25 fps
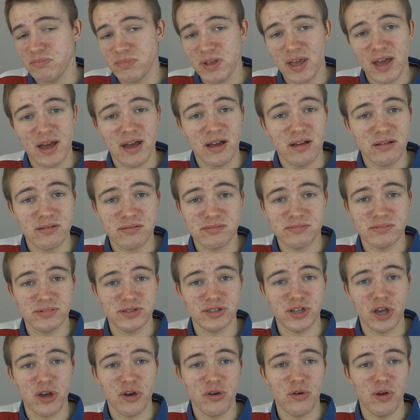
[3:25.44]
Yeah,
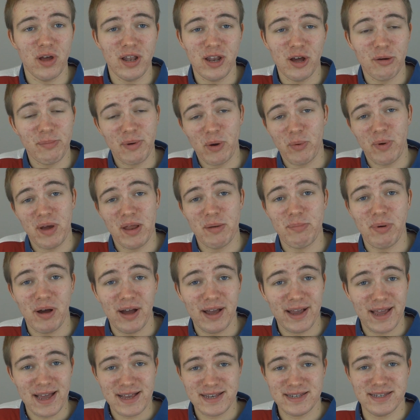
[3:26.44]
so a little bit weird, but
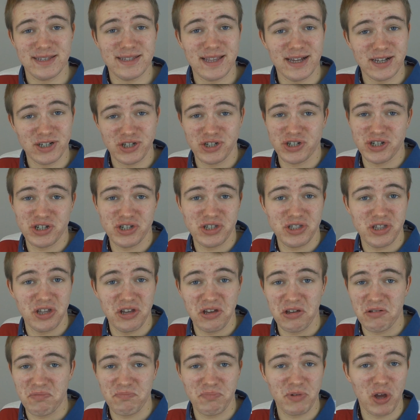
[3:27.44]
I guess that's just
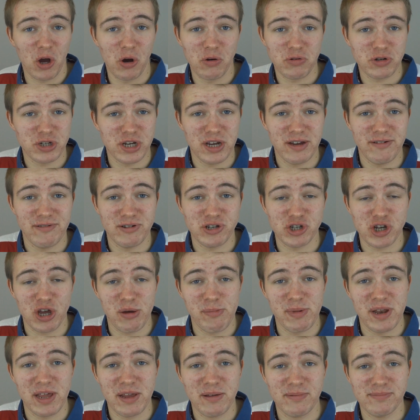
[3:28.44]
the culture here in
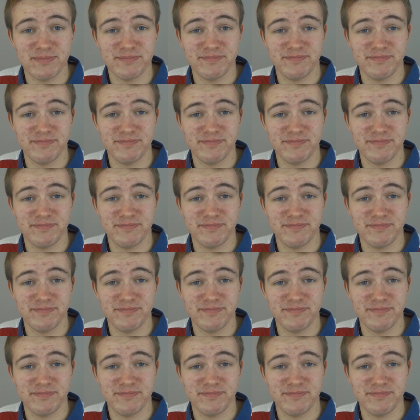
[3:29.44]
Germany.